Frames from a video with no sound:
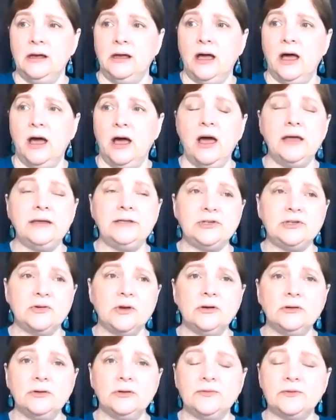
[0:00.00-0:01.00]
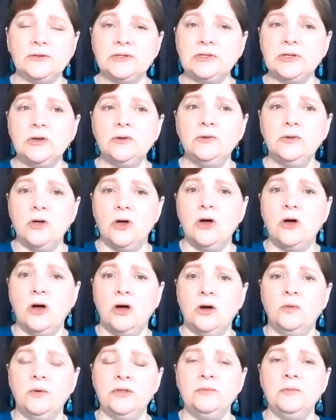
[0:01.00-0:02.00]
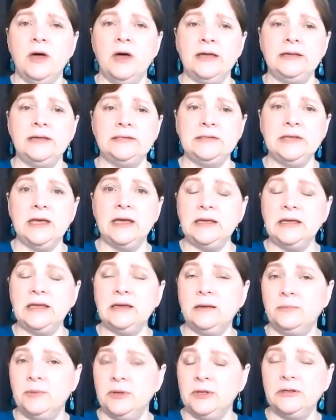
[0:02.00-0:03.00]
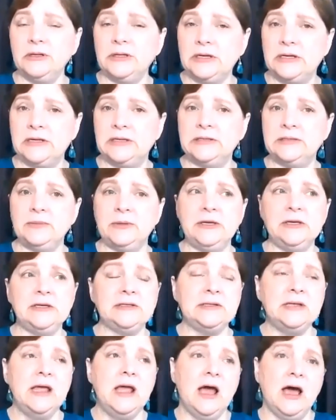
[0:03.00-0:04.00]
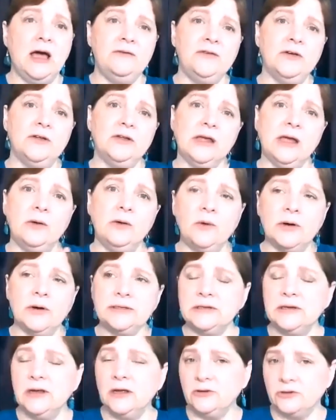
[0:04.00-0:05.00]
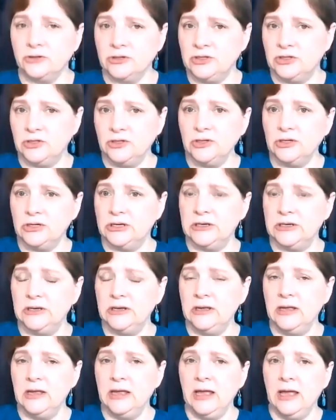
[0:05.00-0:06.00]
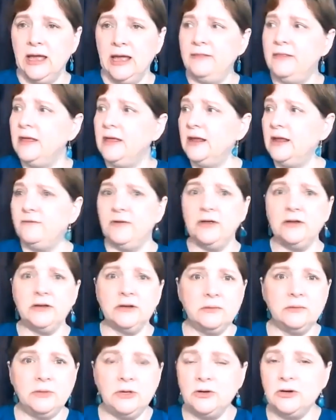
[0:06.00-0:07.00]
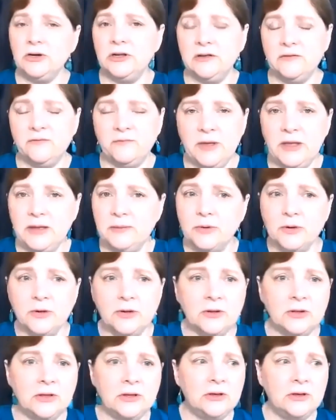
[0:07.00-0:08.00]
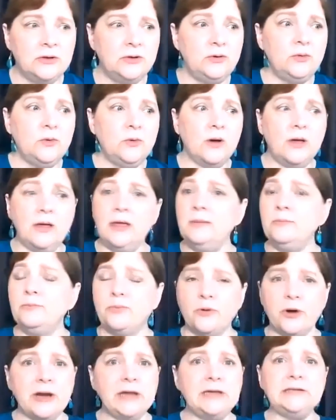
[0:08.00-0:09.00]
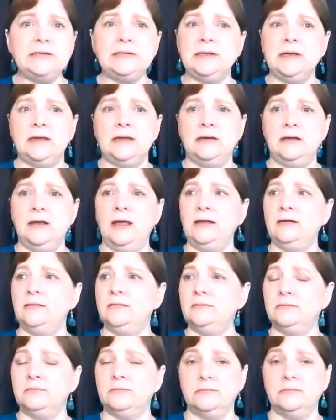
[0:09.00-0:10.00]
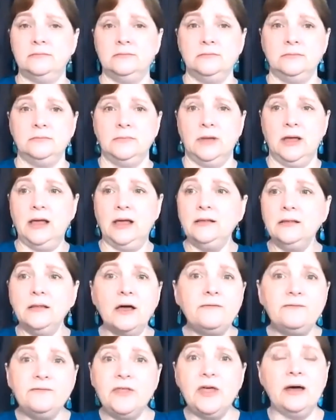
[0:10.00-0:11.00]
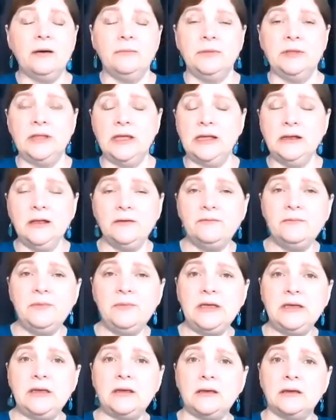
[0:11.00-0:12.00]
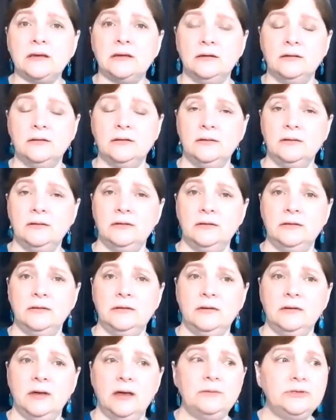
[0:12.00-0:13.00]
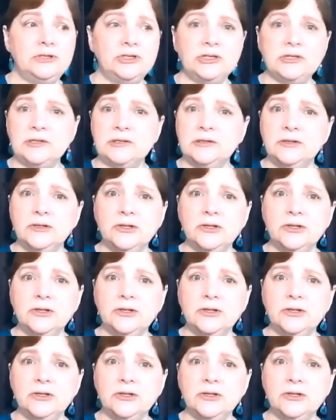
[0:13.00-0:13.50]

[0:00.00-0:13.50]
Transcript: I struggled for so long with my psychic abilities because I felt like I wasn't understood. And then I found a community of people who embrace it, and I love them and they love me. I was just,